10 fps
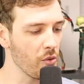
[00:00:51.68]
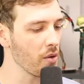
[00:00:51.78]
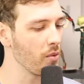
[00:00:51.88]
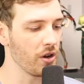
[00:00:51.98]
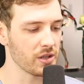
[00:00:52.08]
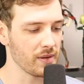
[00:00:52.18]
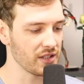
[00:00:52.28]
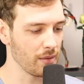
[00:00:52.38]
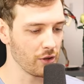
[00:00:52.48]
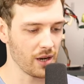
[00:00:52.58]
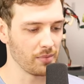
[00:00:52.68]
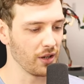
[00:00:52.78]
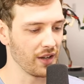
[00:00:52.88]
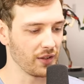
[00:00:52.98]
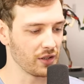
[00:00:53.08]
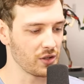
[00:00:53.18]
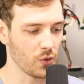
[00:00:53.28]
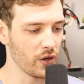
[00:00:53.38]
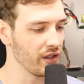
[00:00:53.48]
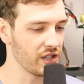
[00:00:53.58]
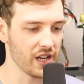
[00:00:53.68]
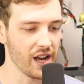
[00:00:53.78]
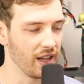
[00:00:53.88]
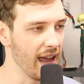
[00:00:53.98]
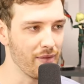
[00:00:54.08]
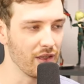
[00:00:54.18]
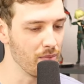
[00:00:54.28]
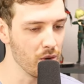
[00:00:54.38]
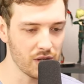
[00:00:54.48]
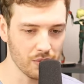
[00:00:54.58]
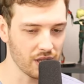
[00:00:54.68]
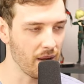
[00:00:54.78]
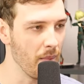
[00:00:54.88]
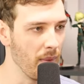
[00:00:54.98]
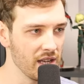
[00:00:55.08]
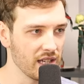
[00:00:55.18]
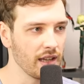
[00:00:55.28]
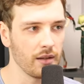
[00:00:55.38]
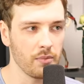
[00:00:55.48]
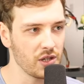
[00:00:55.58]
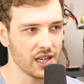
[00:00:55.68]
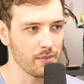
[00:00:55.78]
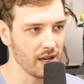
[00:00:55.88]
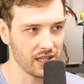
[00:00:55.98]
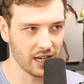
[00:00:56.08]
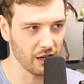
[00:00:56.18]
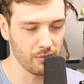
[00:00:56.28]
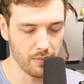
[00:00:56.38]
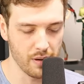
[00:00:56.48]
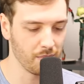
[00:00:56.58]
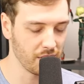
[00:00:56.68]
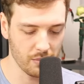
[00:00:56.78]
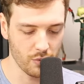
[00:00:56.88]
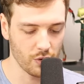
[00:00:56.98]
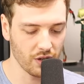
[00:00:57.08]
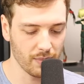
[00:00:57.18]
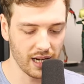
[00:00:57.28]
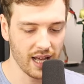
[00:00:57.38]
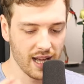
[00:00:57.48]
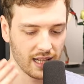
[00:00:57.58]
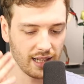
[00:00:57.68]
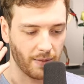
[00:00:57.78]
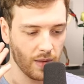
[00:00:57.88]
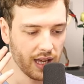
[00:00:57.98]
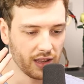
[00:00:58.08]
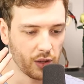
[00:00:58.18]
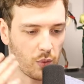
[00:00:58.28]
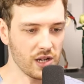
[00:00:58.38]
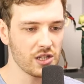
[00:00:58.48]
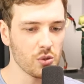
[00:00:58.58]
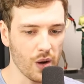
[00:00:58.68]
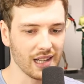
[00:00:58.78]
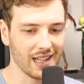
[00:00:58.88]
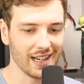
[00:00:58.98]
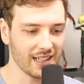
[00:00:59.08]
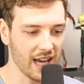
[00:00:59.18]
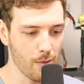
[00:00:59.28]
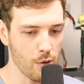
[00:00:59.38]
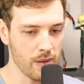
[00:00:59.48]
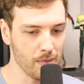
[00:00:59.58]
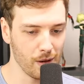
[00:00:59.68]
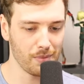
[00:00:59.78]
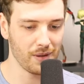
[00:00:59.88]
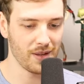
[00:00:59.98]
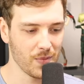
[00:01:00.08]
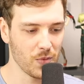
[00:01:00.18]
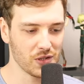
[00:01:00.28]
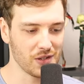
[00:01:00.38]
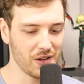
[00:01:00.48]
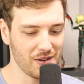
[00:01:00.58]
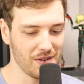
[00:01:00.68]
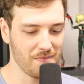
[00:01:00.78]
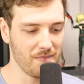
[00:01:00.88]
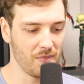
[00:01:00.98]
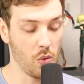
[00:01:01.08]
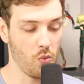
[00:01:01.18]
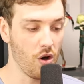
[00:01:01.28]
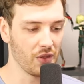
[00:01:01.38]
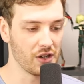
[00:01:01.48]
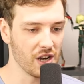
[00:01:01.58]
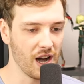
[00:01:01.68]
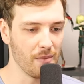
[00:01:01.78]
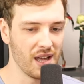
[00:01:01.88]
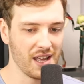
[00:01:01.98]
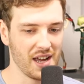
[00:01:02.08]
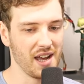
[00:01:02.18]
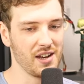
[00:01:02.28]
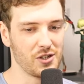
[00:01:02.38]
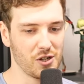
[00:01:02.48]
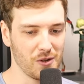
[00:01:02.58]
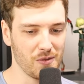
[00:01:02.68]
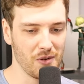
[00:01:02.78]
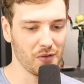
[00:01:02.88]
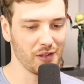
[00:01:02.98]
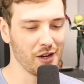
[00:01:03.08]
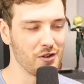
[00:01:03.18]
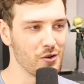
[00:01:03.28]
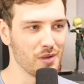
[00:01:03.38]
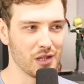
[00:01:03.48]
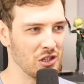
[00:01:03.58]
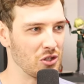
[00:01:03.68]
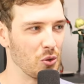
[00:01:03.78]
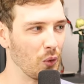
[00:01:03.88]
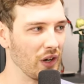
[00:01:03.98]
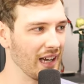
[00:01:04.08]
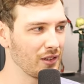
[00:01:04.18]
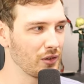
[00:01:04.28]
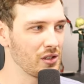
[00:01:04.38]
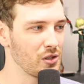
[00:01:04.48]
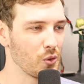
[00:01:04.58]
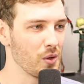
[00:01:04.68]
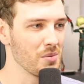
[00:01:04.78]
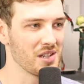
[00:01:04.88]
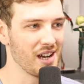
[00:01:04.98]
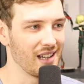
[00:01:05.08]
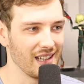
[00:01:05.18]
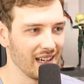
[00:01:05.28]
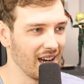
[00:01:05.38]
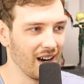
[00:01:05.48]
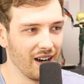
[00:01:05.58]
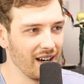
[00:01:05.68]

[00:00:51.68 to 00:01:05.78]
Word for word: know what it was about Samurai Champloo. I thought the story, the style, every, the music was like amazing, and mm. the music is amazing in Cowboy Bebop. But don't get me wrong. Yeah. But like the reasons why I liked Cowboy Bebop was, well, one, the dub, and two, nothing to do with the story. I thought the story was kind of like, all